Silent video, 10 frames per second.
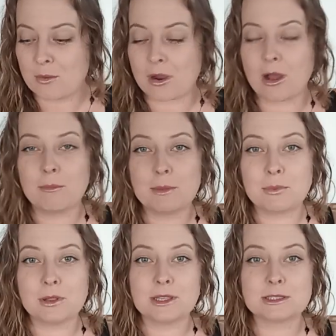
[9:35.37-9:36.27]
where I'll be
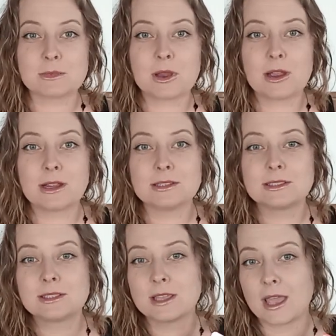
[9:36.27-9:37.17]
pulling some
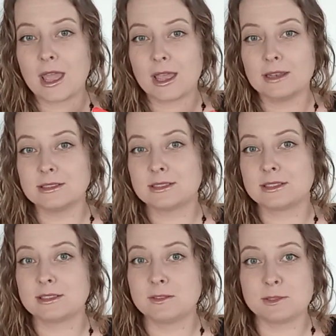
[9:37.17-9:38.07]
cards and
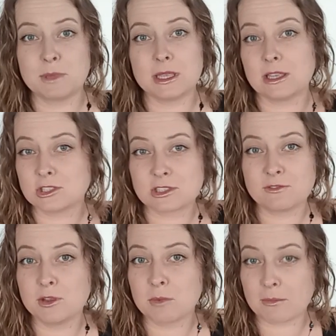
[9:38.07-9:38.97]
speaking just a
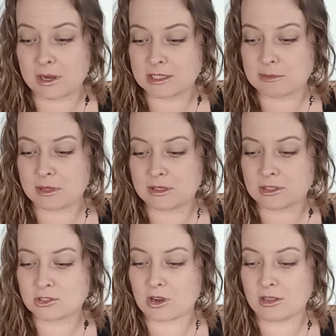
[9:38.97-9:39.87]
few more minutes about
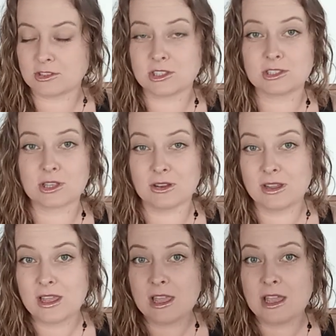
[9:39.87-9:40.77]
the astrology.
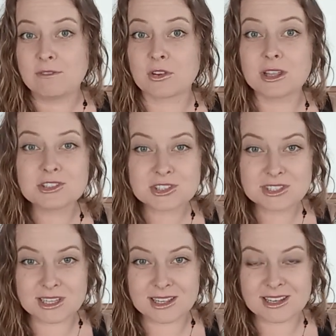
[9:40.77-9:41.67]
So if you're
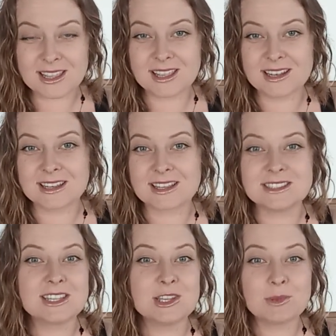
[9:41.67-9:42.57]
interested in
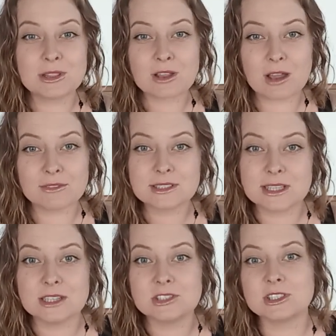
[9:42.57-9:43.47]
continuing the
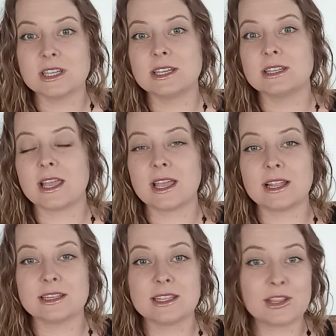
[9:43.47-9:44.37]
conversation
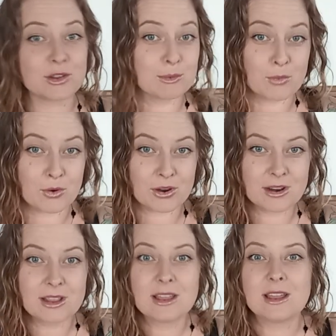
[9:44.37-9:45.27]
and hearing
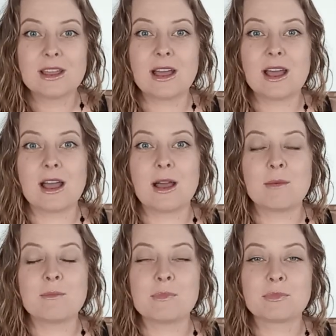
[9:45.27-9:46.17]
more,
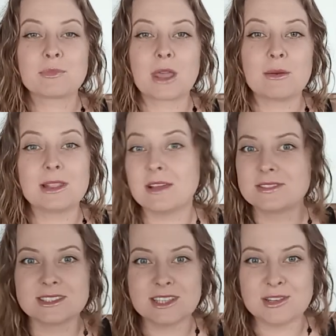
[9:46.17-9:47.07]
I would
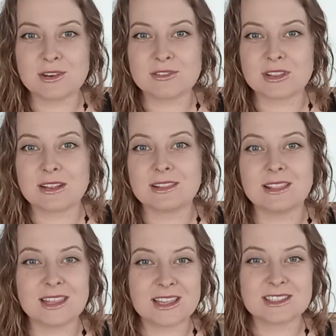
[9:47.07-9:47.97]
love to see you over there.
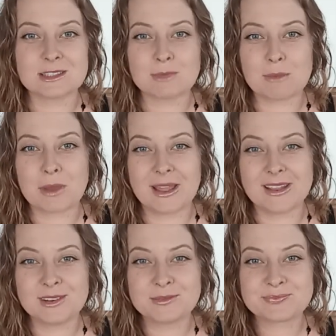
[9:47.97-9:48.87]
The link is in my
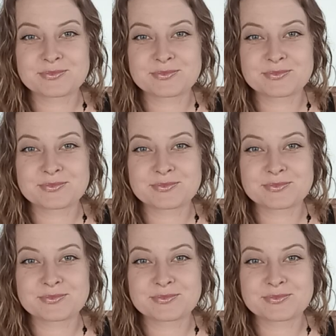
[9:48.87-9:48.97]
bio.